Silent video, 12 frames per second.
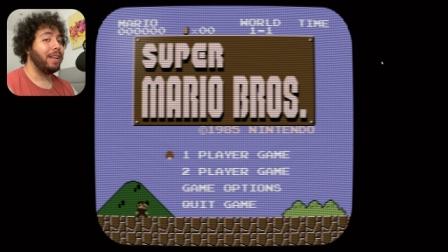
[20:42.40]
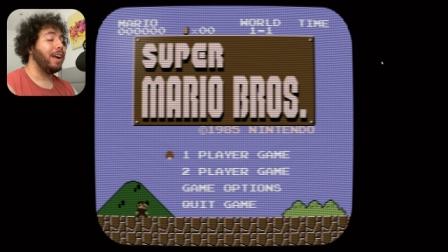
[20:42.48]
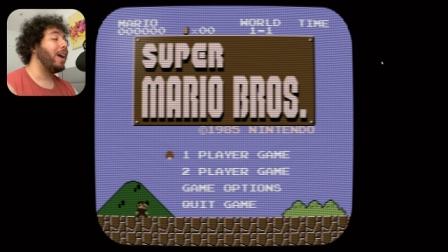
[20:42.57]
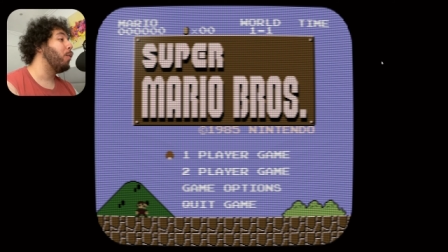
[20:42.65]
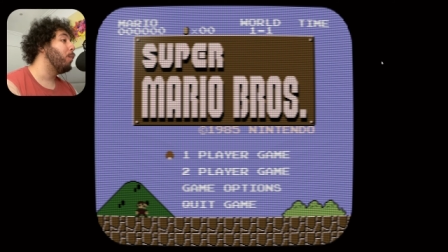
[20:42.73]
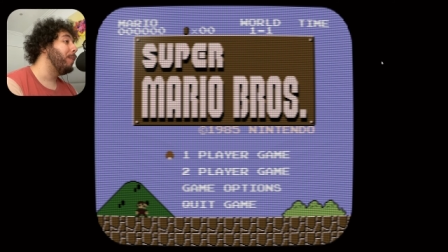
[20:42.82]

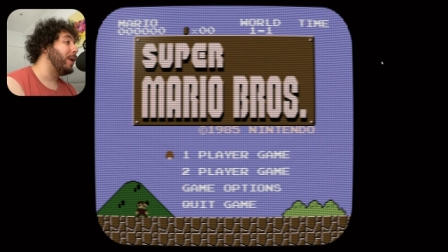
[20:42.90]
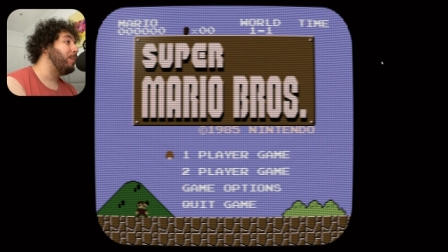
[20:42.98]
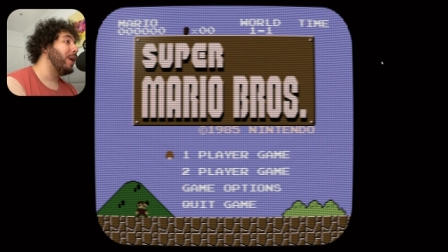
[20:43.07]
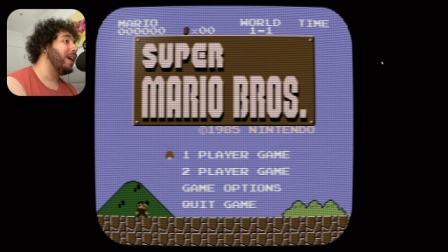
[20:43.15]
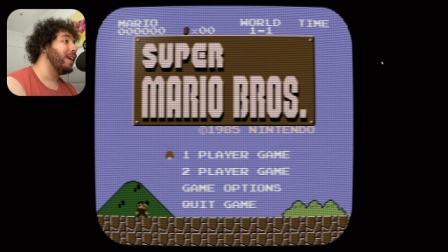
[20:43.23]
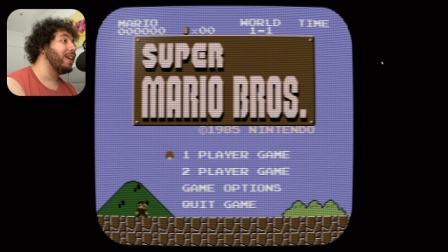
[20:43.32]
I'll be
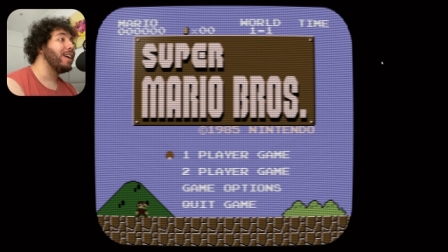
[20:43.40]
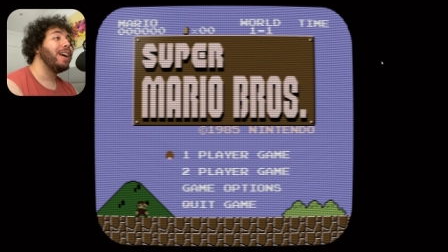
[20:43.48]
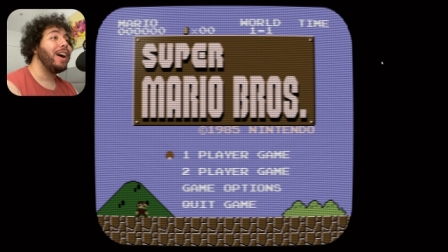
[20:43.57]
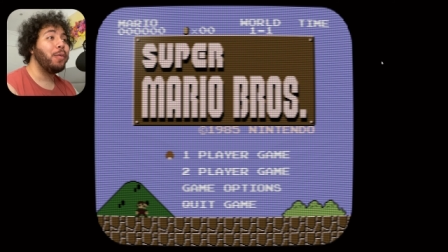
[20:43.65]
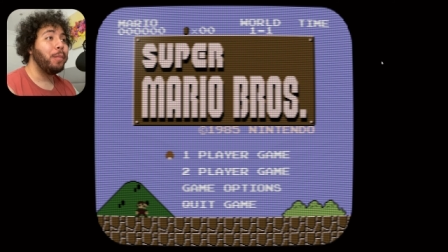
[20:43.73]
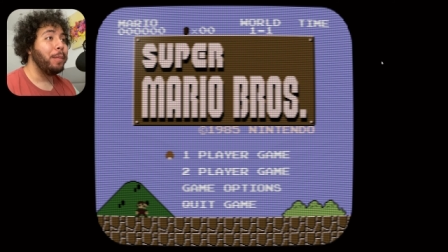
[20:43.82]
back.
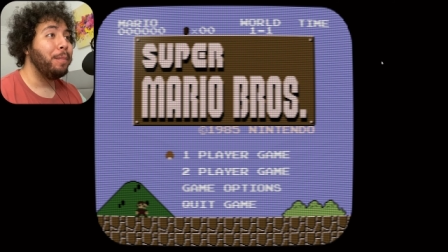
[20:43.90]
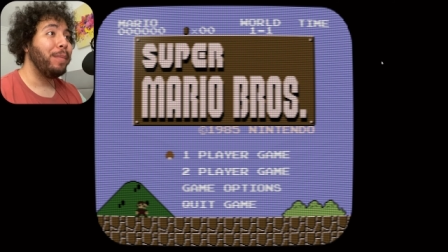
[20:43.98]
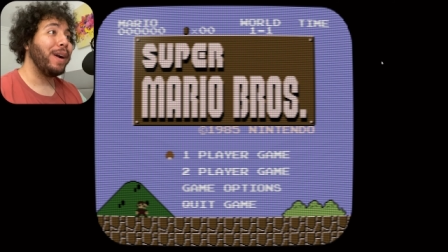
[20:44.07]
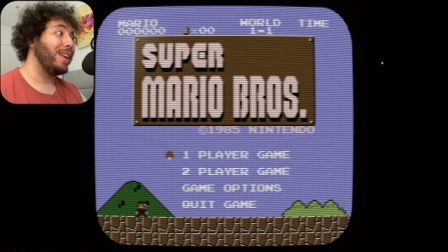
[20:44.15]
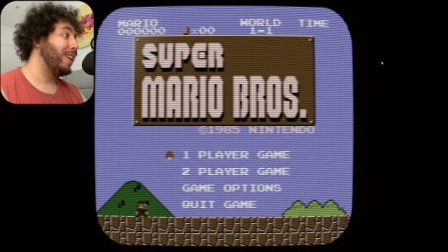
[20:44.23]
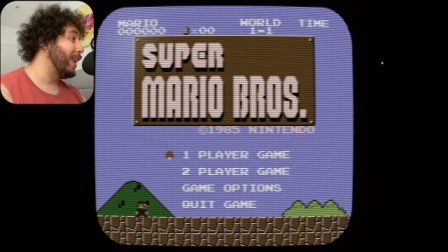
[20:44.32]
I'll be
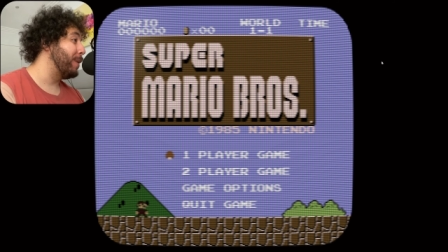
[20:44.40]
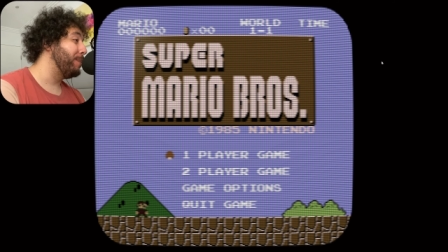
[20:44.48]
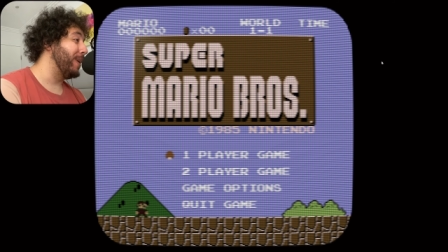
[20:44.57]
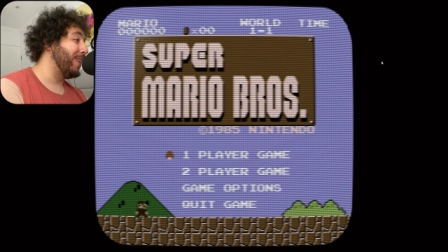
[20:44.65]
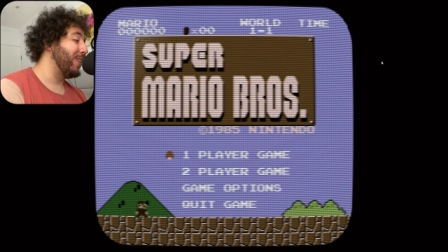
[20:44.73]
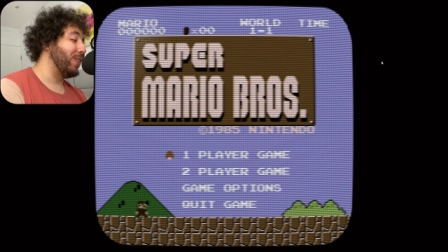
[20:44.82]
back. Let
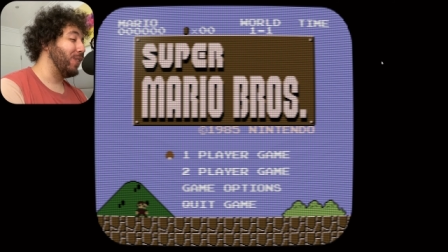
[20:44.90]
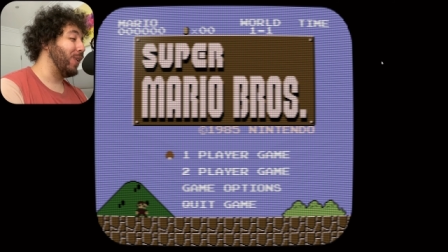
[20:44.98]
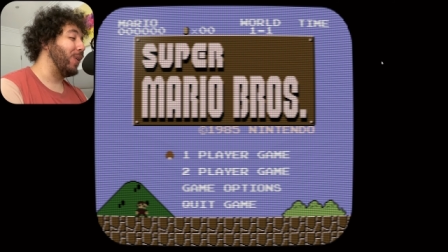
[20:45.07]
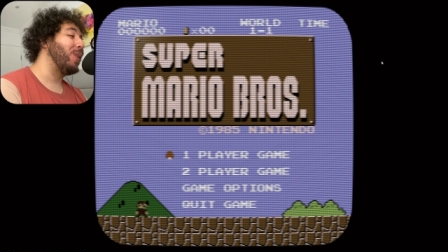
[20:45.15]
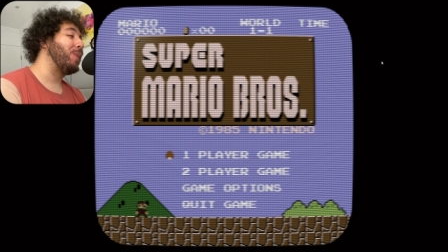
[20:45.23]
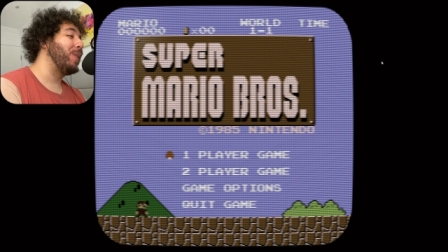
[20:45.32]
me know if
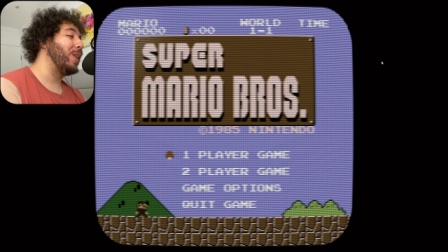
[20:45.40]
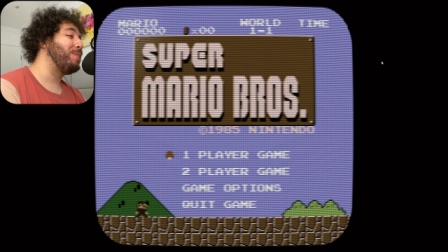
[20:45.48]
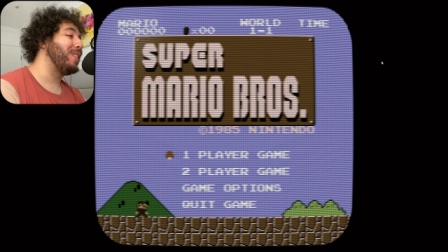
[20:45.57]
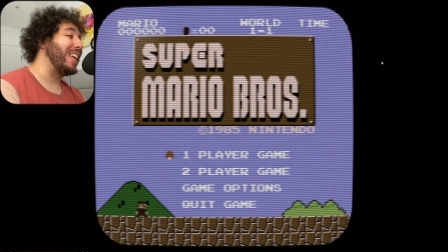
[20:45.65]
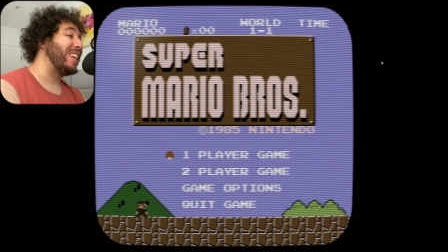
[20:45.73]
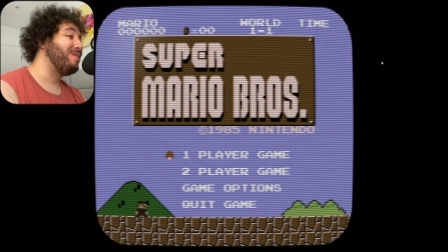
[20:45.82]
you want me to
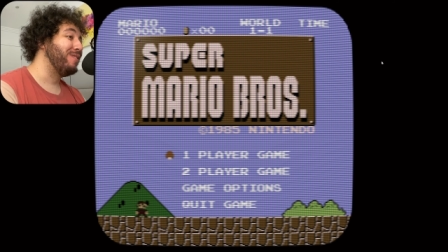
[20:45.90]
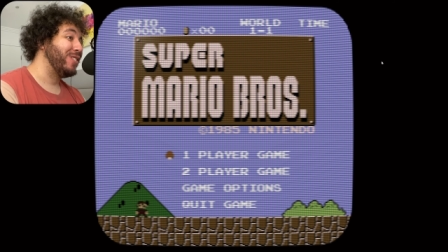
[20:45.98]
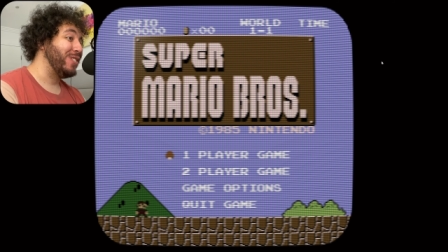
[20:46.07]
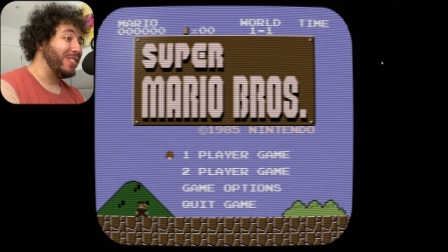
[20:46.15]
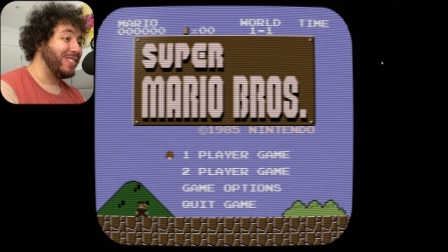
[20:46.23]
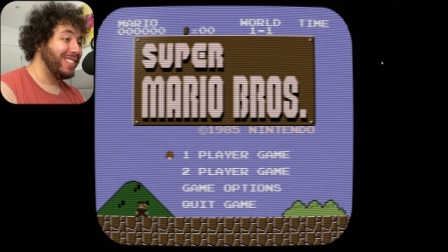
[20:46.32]
play
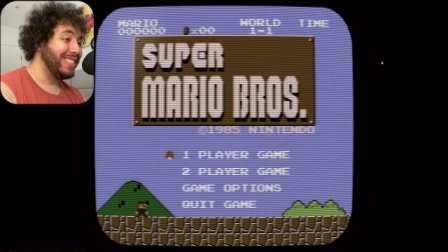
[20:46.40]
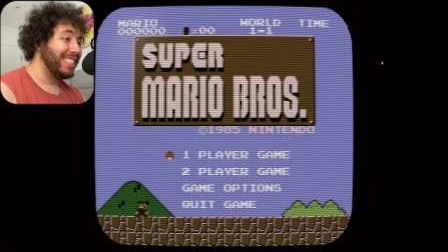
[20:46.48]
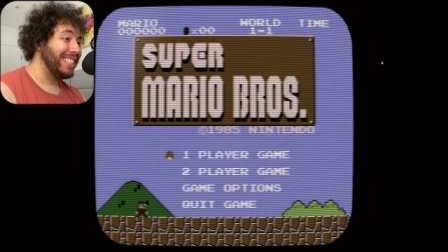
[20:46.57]
more.